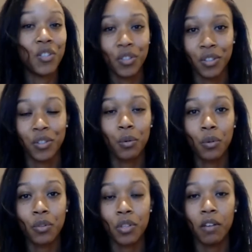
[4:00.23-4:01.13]
in schools,
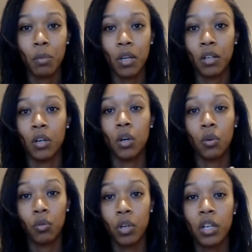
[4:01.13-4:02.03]
they've been
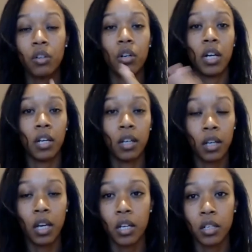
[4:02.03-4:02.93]
reiterating
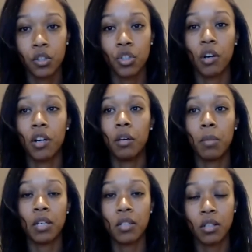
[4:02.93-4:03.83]
and sharing a
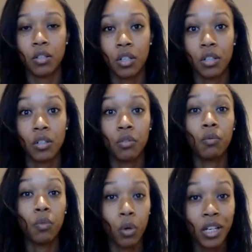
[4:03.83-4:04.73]
message in a different
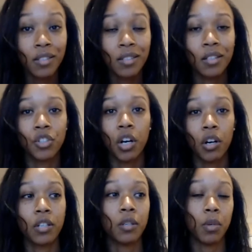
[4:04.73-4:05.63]
voice, sharing
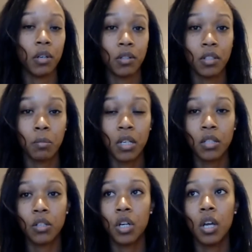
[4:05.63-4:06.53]
someone else's
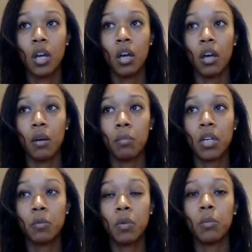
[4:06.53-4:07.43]
message, because
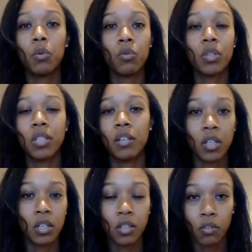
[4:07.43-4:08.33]
people receive it in
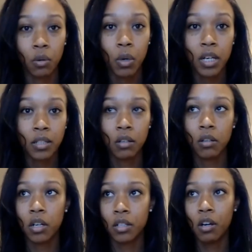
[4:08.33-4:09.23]
different ways. I know that
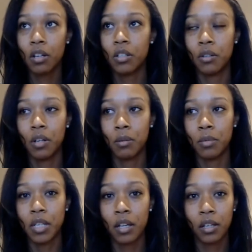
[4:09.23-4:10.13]
I talked to
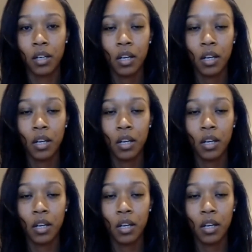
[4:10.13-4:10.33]
Sally